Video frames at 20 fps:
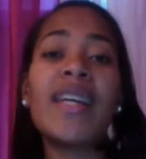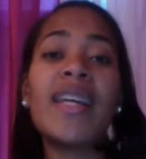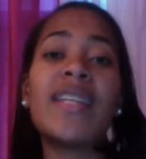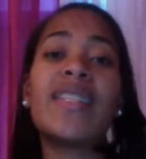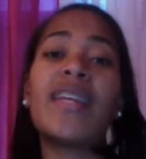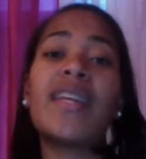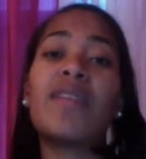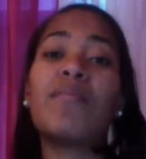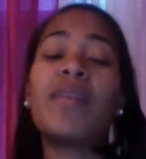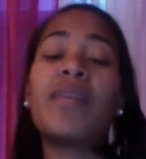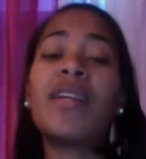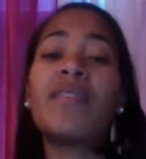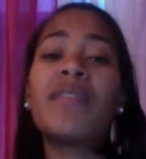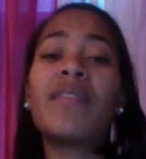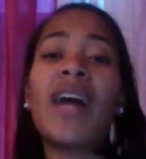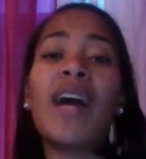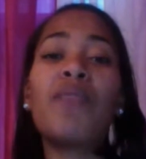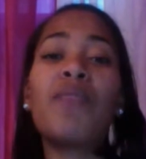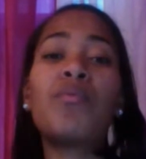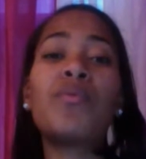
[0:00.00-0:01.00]
is that a man of
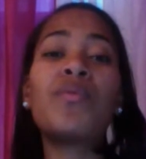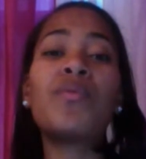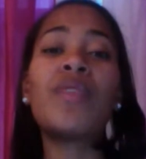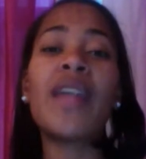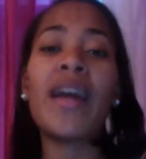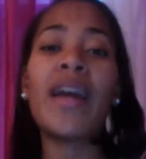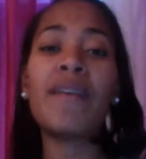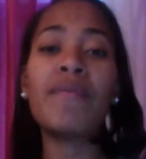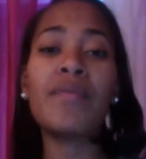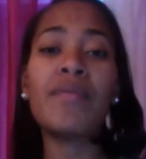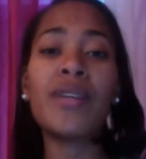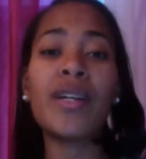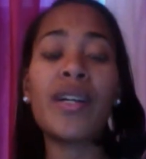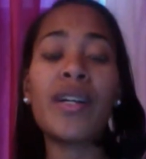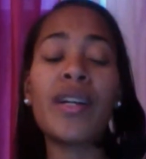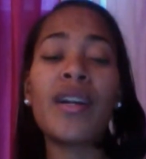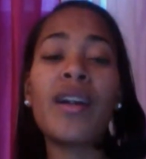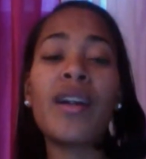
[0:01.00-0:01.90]
God will never